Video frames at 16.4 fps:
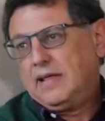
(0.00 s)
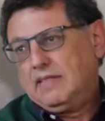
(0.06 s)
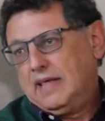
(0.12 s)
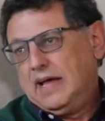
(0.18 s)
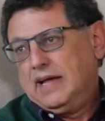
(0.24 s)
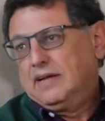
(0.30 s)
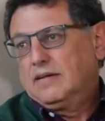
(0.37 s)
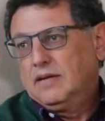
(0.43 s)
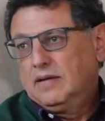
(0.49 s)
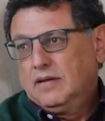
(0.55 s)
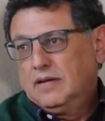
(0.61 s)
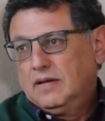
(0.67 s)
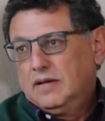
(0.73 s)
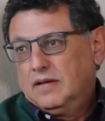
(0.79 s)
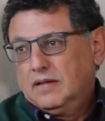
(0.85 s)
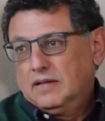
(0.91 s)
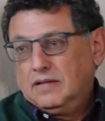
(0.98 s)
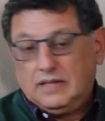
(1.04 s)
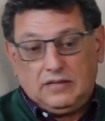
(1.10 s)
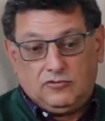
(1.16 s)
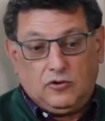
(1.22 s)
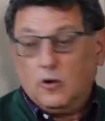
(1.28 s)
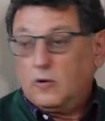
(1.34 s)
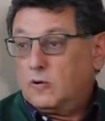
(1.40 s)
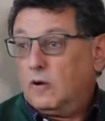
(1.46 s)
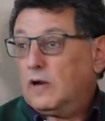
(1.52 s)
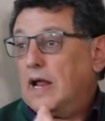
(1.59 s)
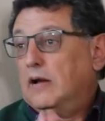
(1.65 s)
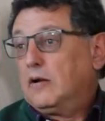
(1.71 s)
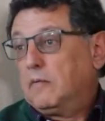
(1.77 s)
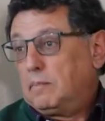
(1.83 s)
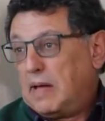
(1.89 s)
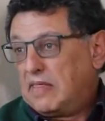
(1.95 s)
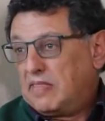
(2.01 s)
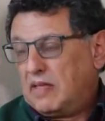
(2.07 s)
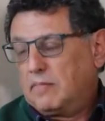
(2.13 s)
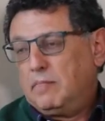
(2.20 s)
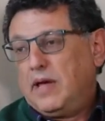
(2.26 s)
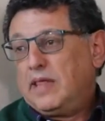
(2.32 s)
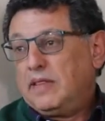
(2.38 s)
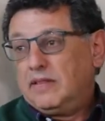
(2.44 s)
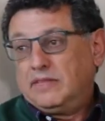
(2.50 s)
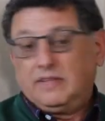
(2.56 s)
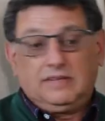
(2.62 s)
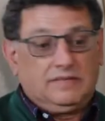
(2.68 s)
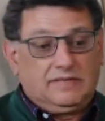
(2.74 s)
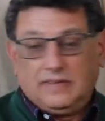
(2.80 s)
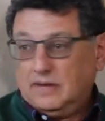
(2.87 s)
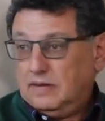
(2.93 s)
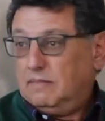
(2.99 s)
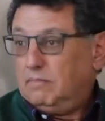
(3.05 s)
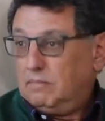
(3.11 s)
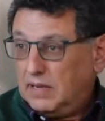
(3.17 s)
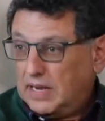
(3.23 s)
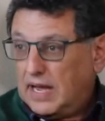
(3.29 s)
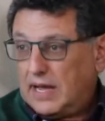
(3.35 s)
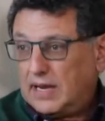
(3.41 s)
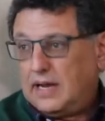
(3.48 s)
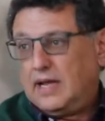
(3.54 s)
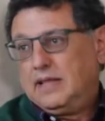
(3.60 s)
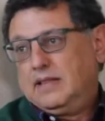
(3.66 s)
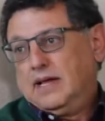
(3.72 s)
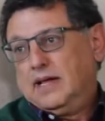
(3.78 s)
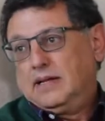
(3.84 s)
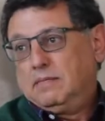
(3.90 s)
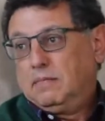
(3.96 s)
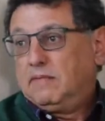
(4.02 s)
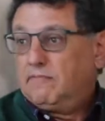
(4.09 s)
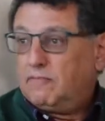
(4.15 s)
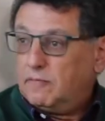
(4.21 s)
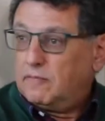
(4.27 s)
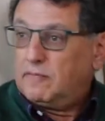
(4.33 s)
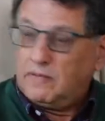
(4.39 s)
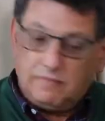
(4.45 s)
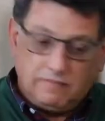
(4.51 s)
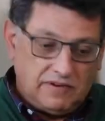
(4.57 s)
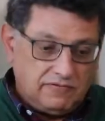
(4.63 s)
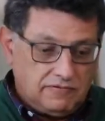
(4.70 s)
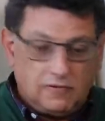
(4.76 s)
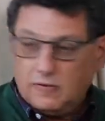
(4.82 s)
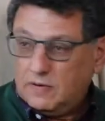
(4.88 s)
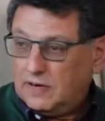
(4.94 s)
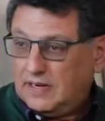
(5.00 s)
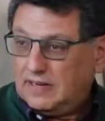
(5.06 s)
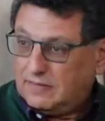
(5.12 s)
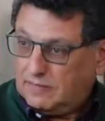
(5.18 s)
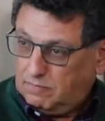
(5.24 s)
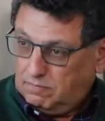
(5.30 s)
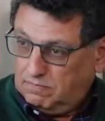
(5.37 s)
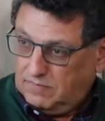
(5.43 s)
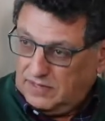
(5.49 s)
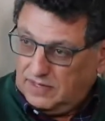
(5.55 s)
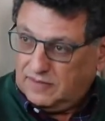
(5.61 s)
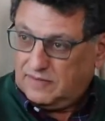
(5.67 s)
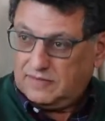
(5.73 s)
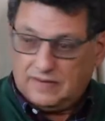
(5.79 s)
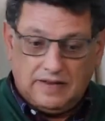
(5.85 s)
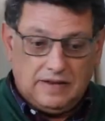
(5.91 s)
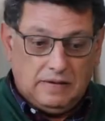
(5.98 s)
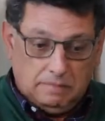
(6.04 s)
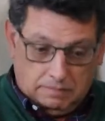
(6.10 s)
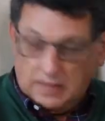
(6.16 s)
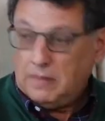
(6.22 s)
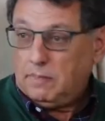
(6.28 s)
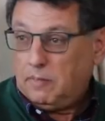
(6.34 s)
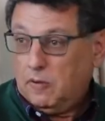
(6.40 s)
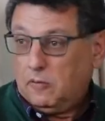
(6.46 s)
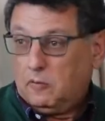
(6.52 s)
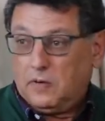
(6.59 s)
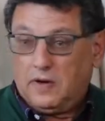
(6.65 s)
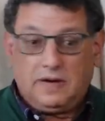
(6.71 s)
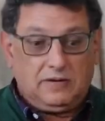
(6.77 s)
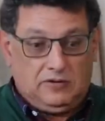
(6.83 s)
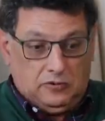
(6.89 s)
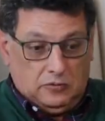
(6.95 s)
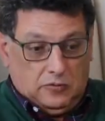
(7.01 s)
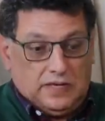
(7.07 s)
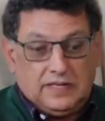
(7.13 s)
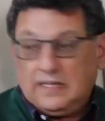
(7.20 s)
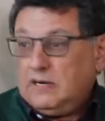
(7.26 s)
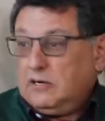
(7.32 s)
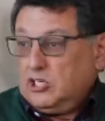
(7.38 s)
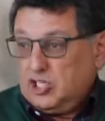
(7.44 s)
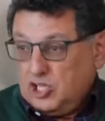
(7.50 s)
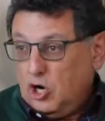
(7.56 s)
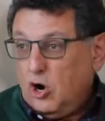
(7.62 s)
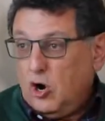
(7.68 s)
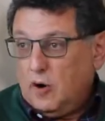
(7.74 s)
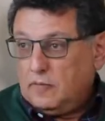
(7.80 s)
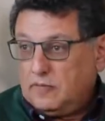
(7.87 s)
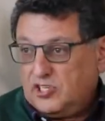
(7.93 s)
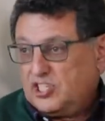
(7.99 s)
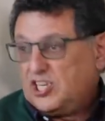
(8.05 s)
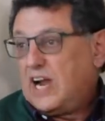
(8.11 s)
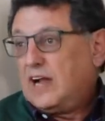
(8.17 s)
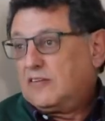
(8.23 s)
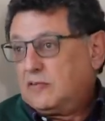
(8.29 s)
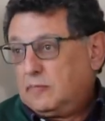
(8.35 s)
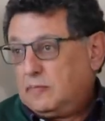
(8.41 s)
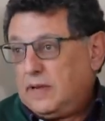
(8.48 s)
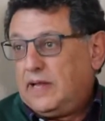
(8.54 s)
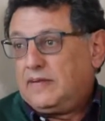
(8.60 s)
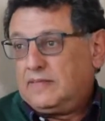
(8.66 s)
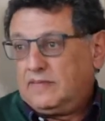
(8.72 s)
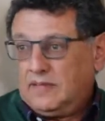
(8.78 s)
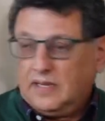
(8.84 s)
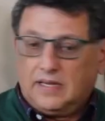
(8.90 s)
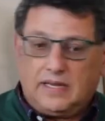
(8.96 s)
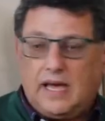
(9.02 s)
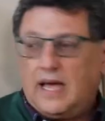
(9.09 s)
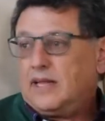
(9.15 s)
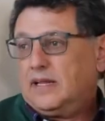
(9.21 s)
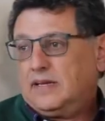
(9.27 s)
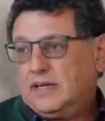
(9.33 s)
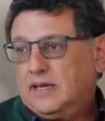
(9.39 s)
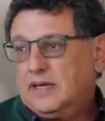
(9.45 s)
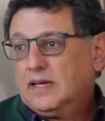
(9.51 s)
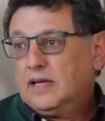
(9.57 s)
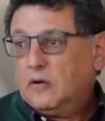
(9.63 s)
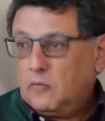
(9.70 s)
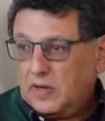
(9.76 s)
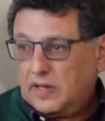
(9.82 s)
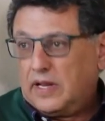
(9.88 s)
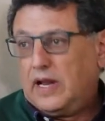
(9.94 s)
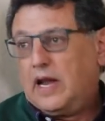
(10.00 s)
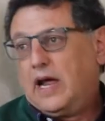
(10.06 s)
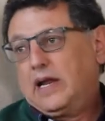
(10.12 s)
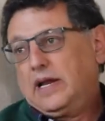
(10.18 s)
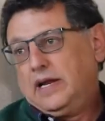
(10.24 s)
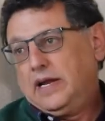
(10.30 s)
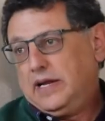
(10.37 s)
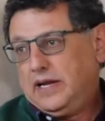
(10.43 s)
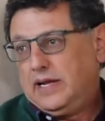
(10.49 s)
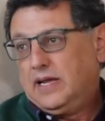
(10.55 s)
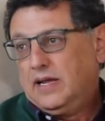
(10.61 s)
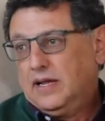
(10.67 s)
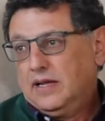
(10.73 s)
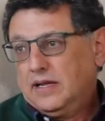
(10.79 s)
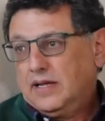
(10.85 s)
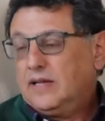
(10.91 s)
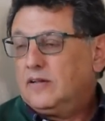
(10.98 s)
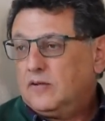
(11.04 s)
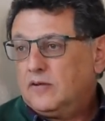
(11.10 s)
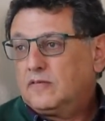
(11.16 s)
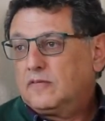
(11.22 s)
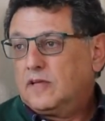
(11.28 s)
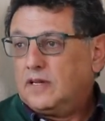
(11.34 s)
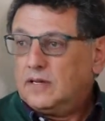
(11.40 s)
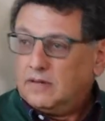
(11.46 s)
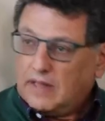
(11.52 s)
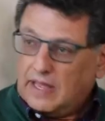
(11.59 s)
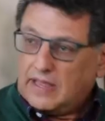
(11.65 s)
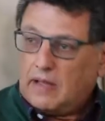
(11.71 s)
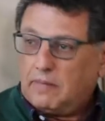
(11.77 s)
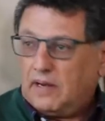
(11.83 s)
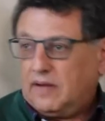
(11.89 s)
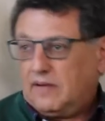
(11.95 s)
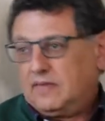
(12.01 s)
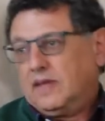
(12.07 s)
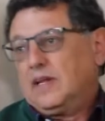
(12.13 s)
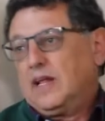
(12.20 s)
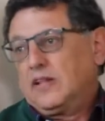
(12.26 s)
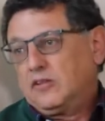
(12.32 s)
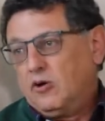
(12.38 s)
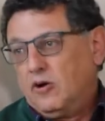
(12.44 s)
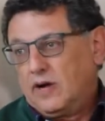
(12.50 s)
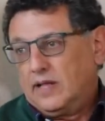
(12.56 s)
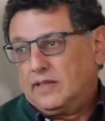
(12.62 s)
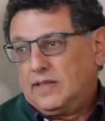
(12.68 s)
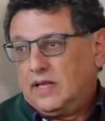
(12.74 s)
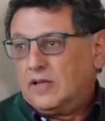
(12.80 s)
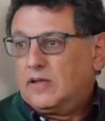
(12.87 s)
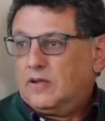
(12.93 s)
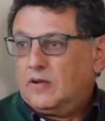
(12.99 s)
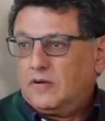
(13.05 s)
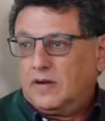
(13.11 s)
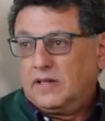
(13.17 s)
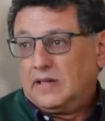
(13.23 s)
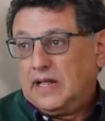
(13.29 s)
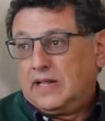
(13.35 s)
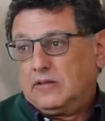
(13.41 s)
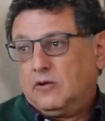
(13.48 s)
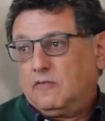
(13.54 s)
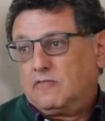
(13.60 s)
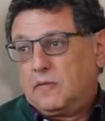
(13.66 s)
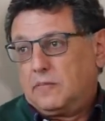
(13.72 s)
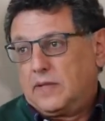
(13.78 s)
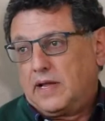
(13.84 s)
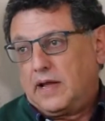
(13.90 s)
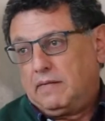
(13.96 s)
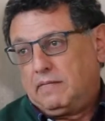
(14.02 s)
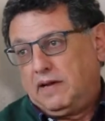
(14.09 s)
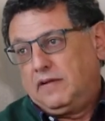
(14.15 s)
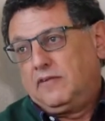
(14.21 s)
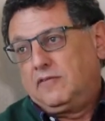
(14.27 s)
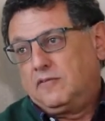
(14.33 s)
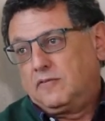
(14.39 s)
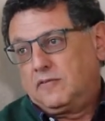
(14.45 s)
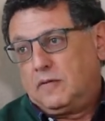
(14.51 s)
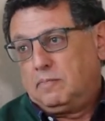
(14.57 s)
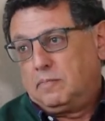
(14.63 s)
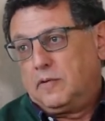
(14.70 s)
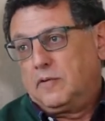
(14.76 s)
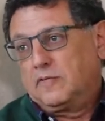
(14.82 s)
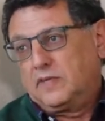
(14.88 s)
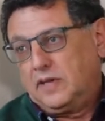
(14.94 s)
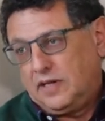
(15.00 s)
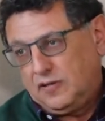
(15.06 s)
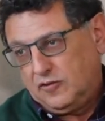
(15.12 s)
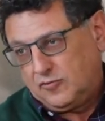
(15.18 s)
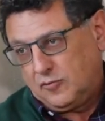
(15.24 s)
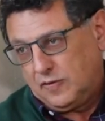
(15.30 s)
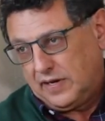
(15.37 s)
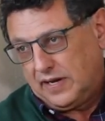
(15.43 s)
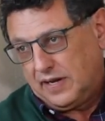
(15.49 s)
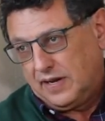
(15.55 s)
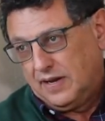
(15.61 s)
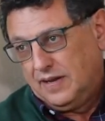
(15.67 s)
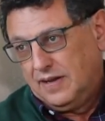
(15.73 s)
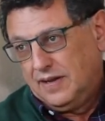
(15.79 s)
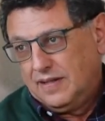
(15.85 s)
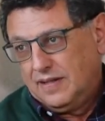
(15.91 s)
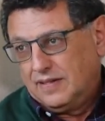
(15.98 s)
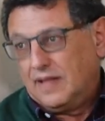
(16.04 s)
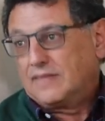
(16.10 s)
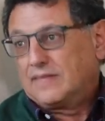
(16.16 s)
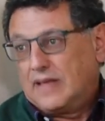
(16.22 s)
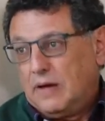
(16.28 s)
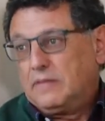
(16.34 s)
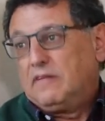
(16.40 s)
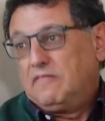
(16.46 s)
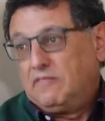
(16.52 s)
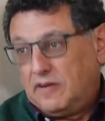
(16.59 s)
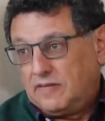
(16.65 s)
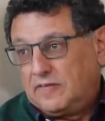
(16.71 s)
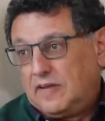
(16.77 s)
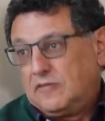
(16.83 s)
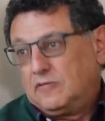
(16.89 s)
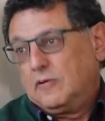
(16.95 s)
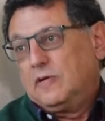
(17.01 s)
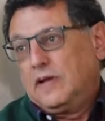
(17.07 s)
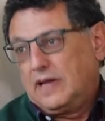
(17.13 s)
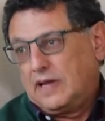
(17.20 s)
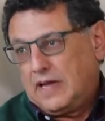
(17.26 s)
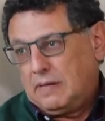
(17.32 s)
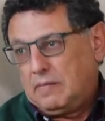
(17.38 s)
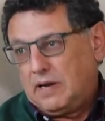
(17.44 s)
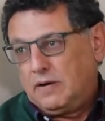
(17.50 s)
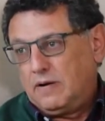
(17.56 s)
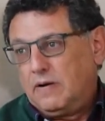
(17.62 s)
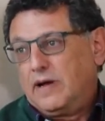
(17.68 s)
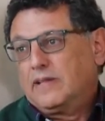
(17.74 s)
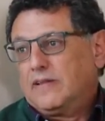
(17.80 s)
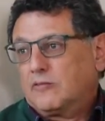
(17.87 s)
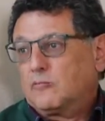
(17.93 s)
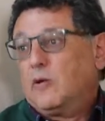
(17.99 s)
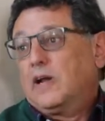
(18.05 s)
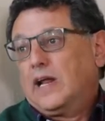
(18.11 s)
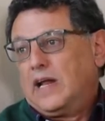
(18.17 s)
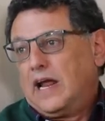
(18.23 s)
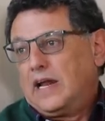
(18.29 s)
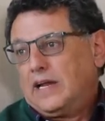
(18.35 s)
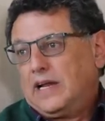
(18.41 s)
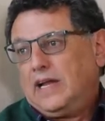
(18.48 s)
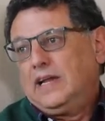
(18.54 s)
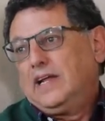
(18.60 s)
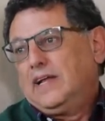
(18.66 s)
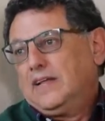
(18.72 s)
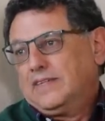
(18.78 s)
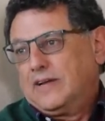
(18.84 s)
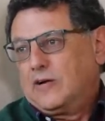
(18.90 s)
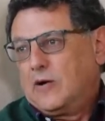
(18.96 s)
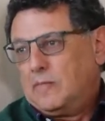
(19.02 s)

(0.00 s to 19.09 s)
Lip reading: like that. The so-called allopathic medicine began like that. Before these people were doing their job, Charles Best in Canada with Eli Lilly, inducing diabetes in a dog and then curing that dog from diabetes using pulsing insulin. That's how the first insulin came along, and that's what Eli Lilly is the